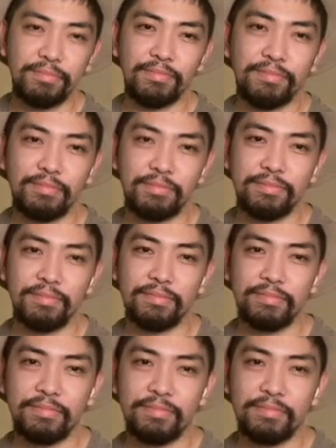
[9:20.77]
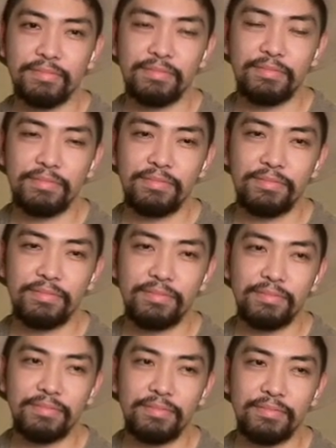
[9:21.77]

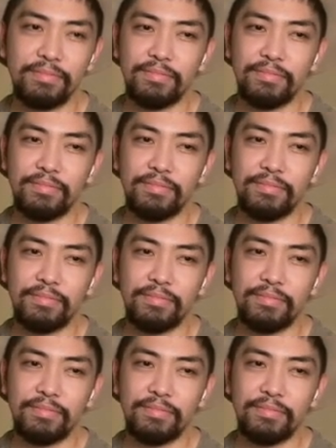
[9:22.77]
[no speech]